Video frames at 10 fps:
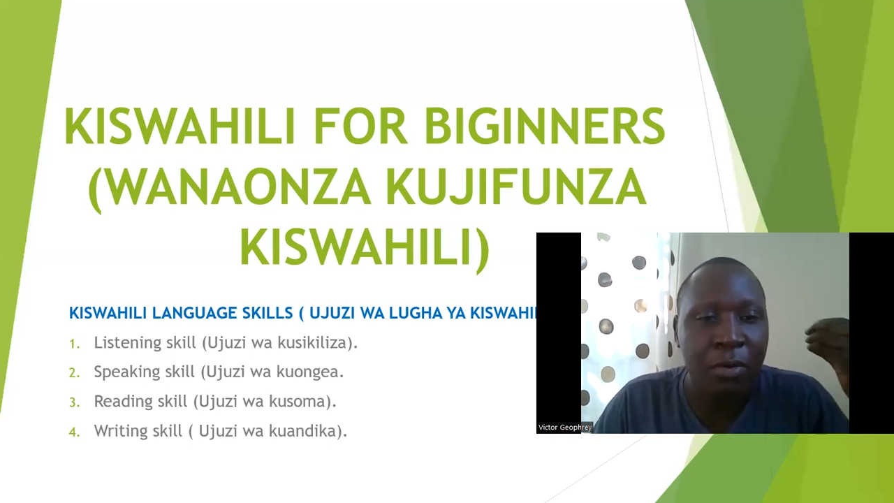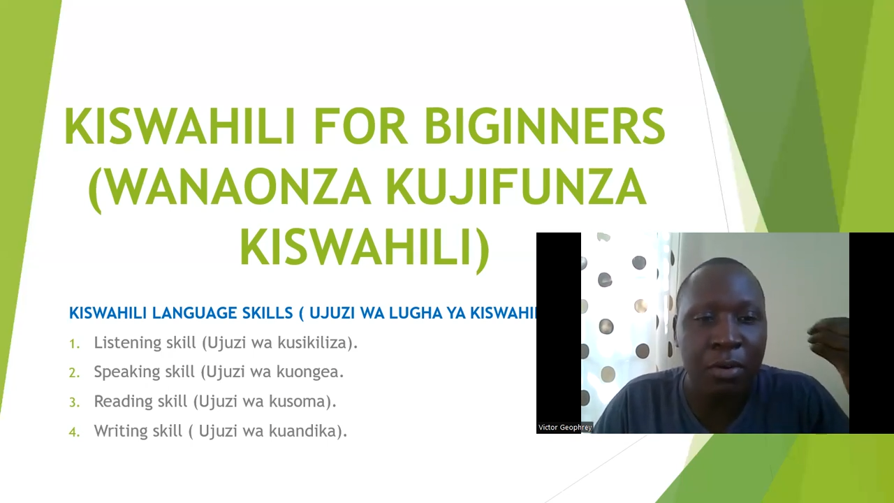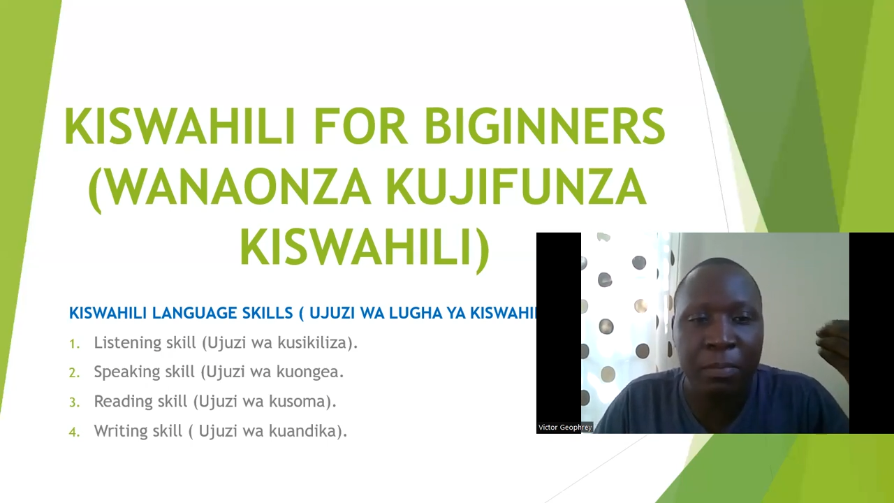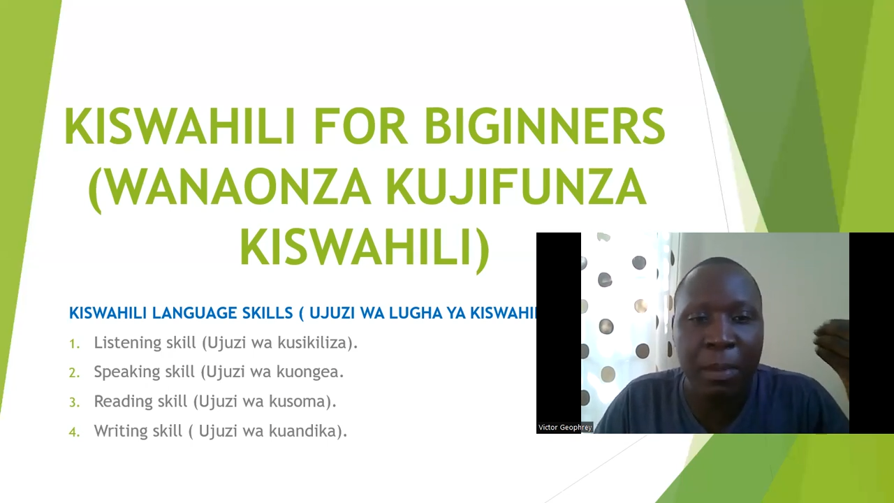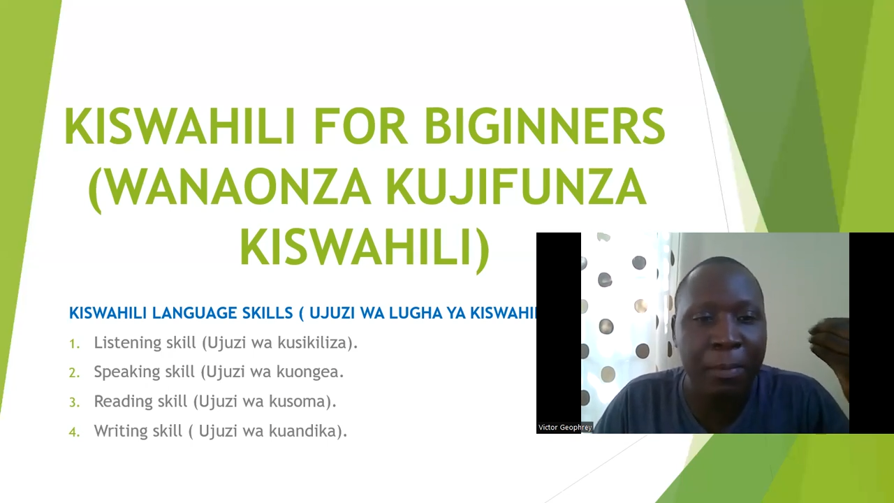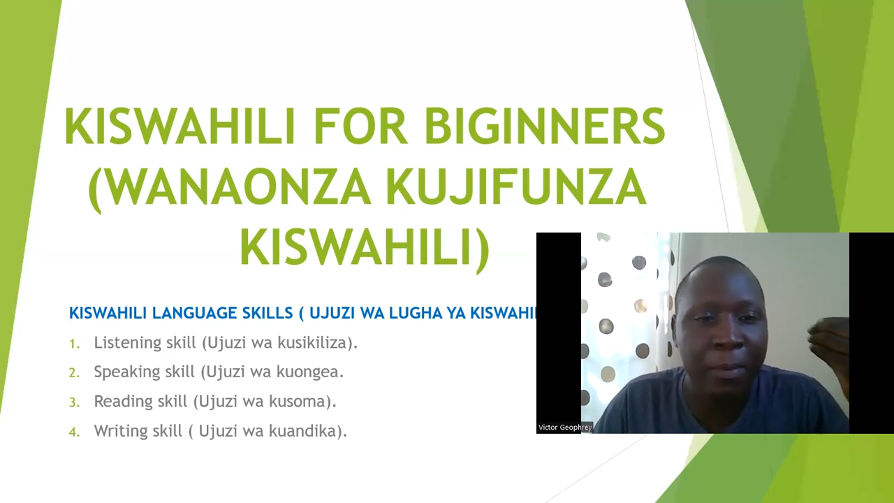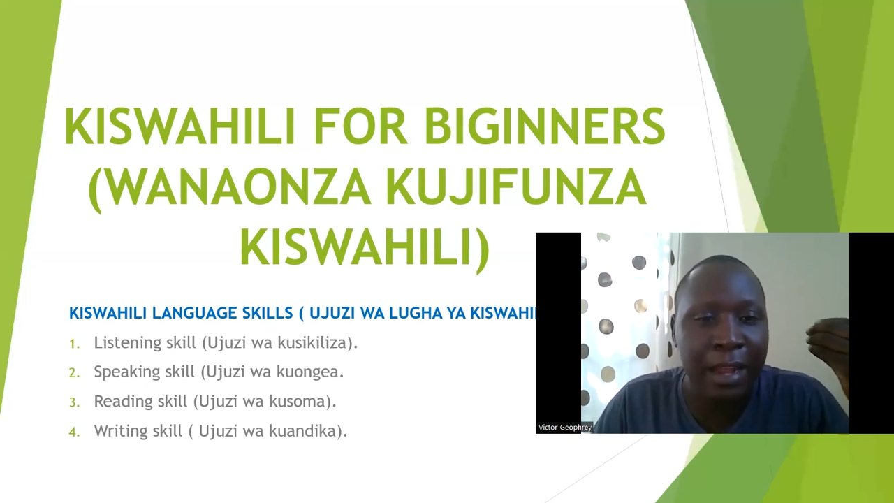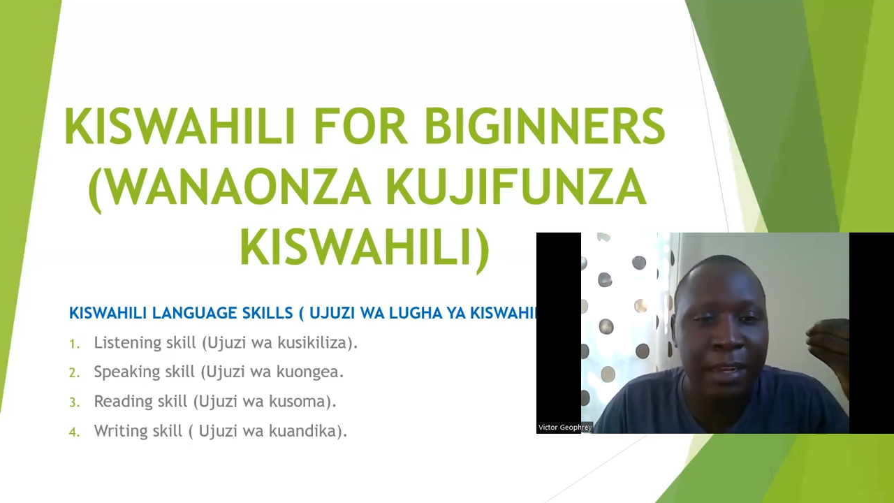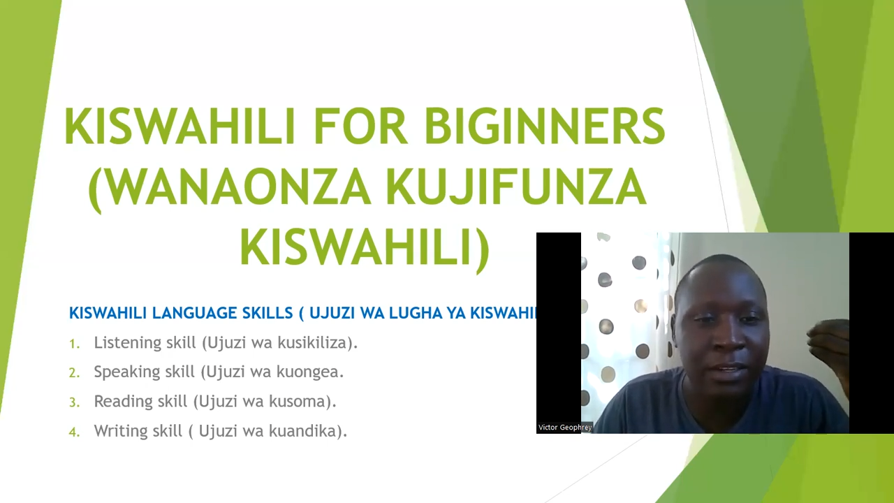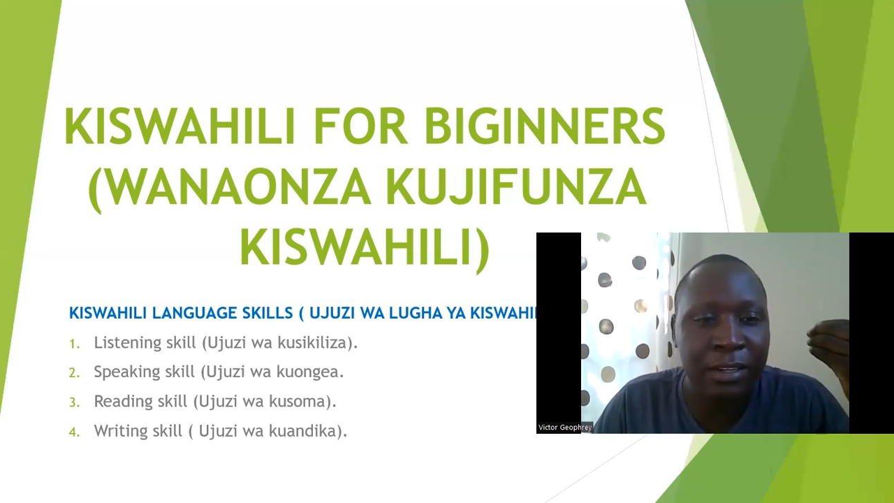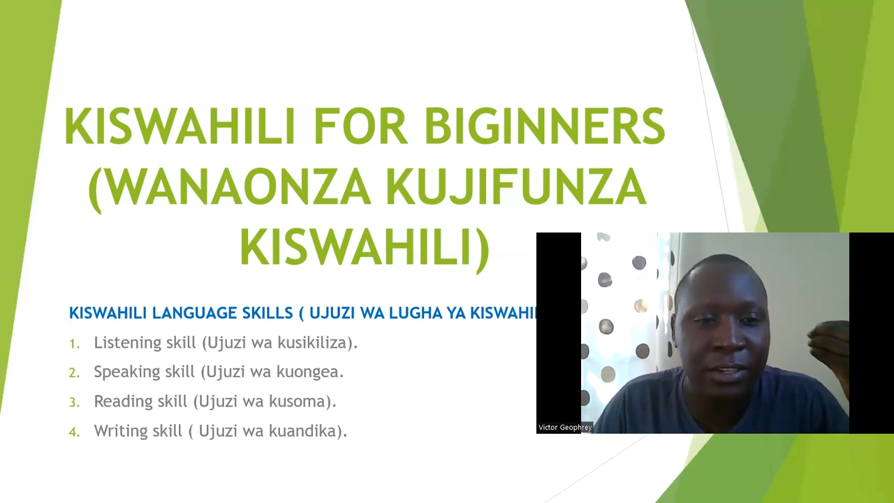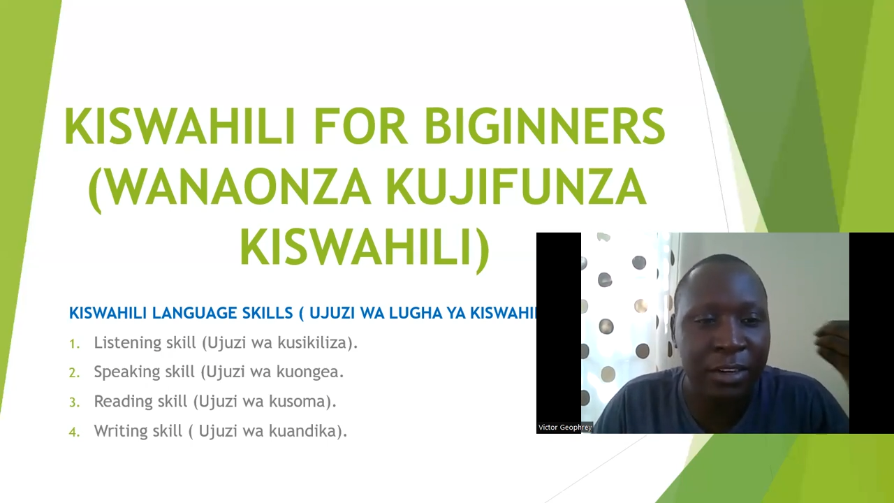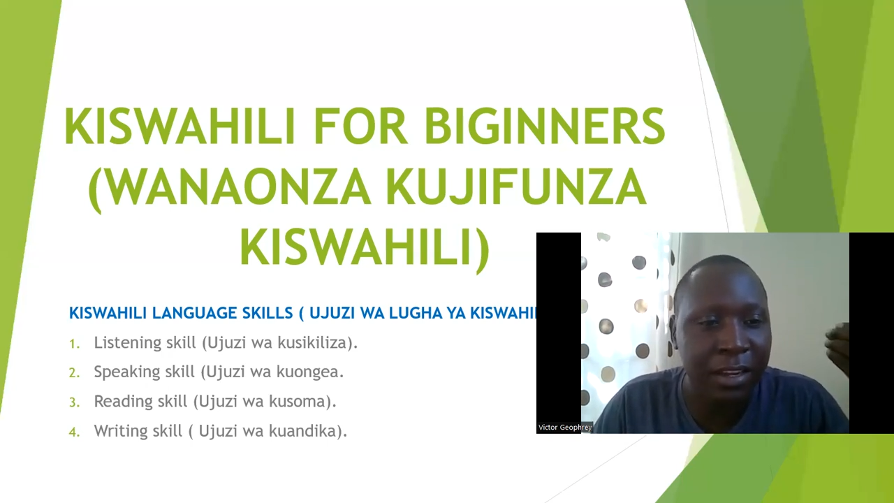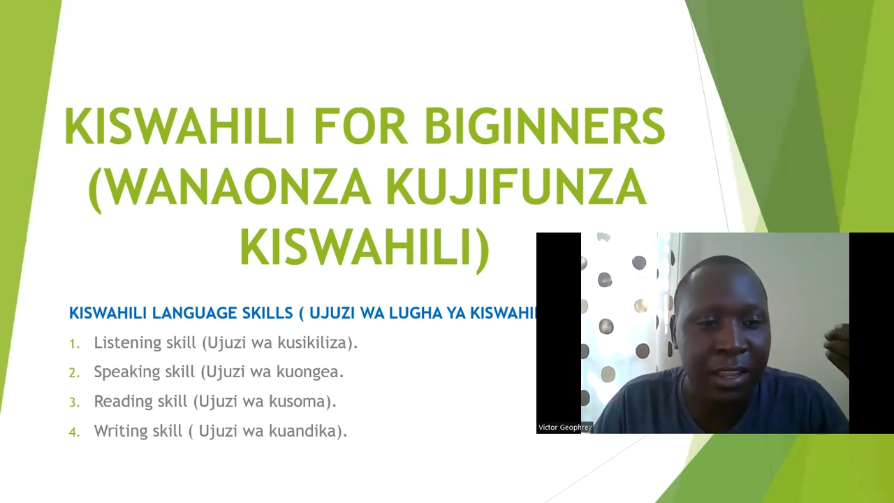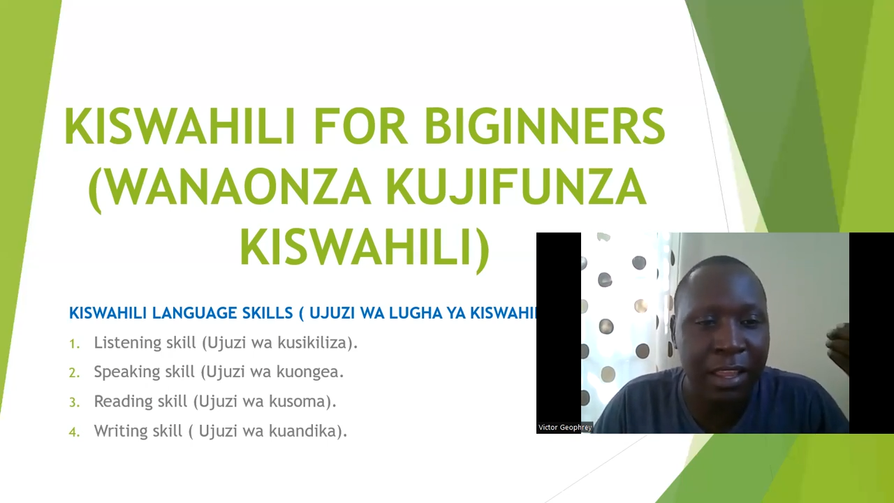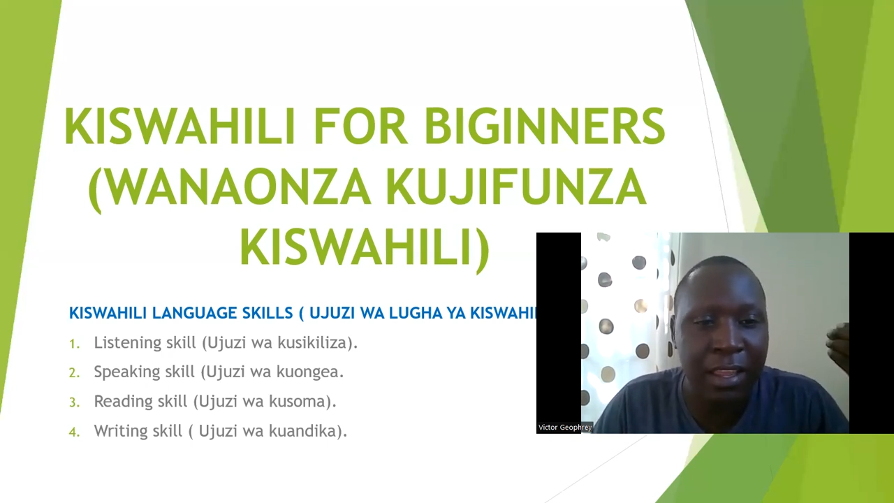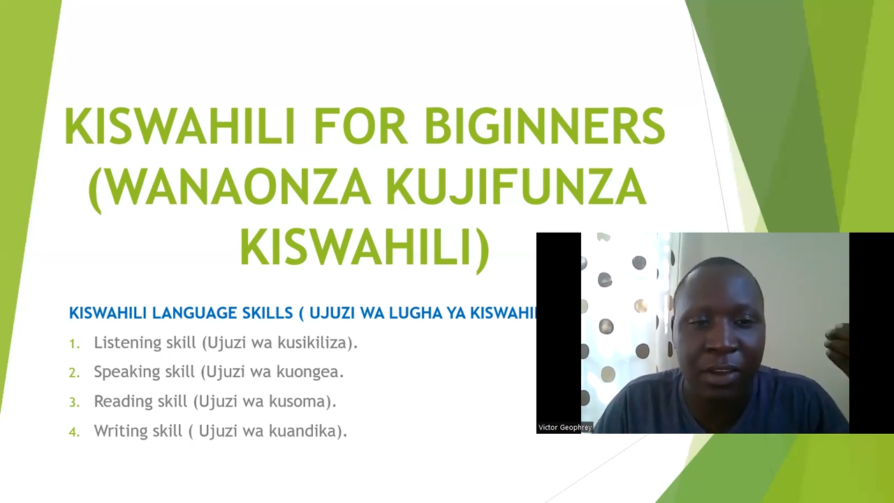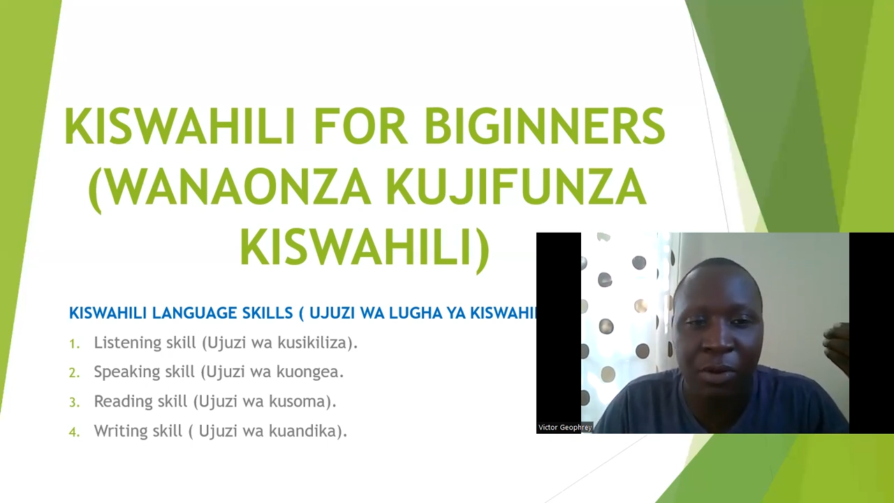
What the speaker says: what people are talking,